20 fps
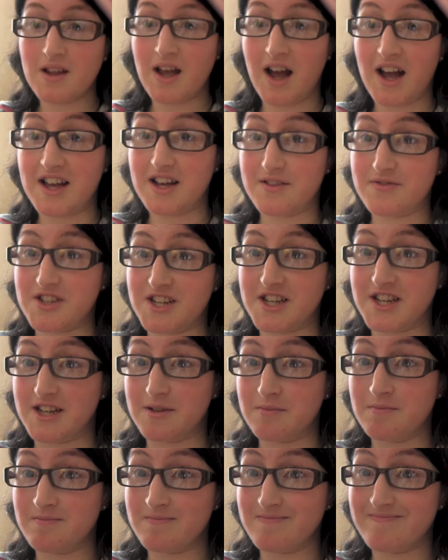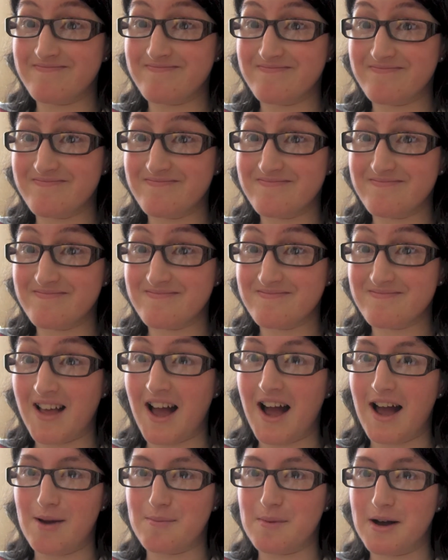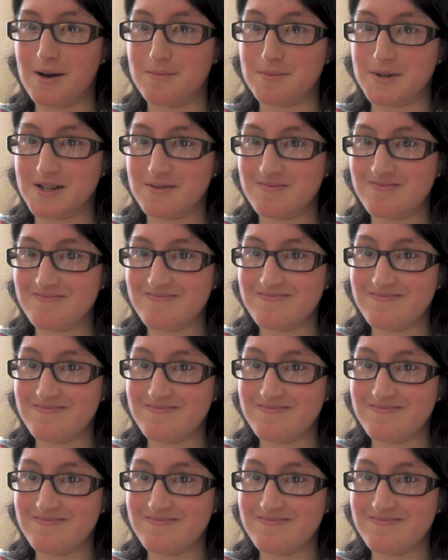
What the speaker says: I have tea. I am happy.